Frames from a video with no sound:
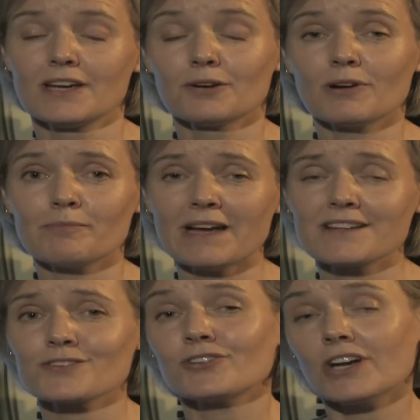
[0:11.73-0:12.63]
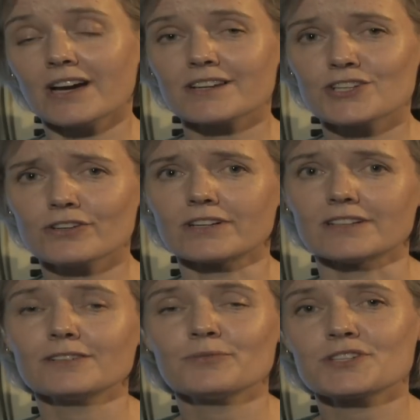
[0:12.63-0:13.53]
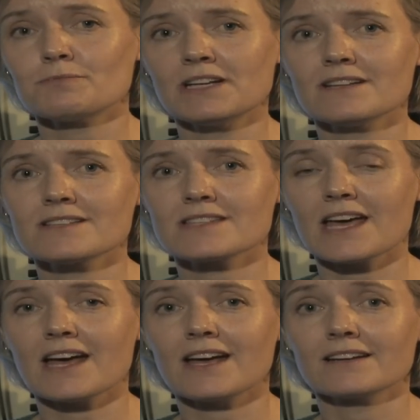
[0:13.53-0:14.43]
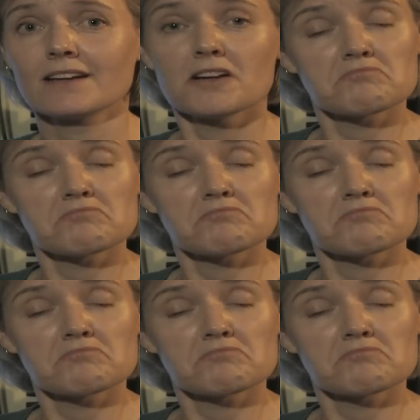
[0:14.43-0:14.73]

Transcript: Well, bats are nocturnal, which means that